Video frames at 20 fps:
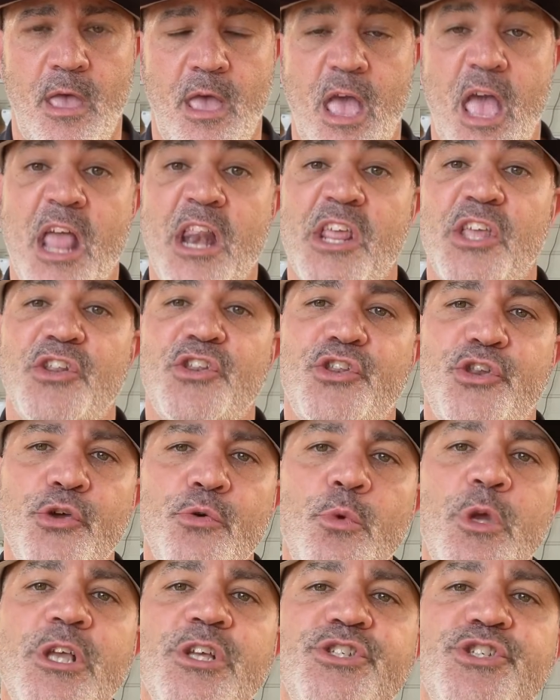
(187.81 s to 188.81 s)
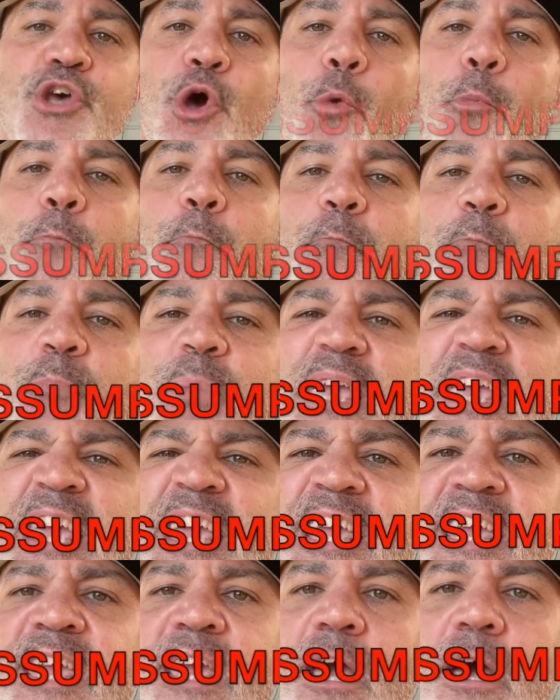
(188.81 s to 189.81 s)
and in doing so,
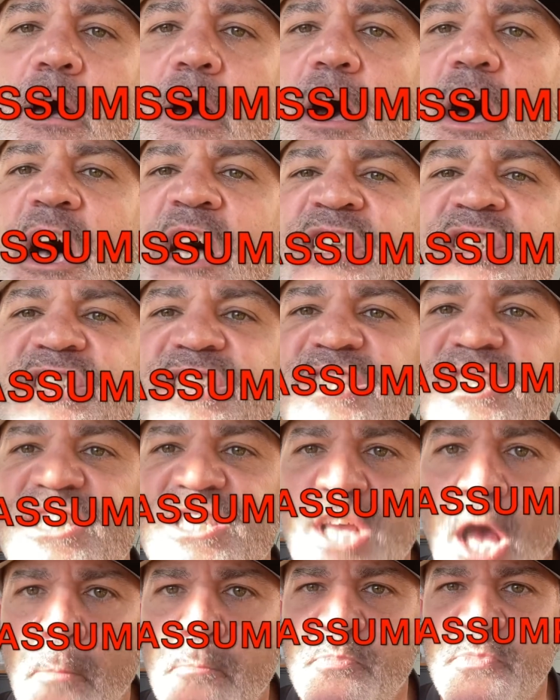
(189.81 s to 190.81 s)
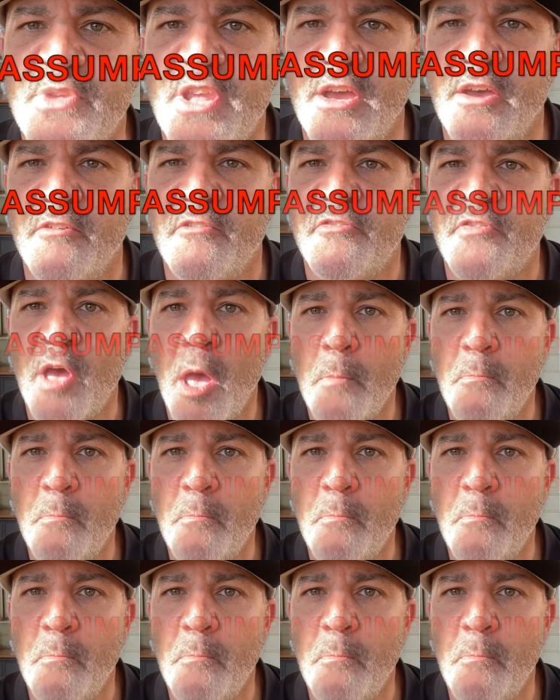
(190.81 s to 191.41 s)
be assumptive.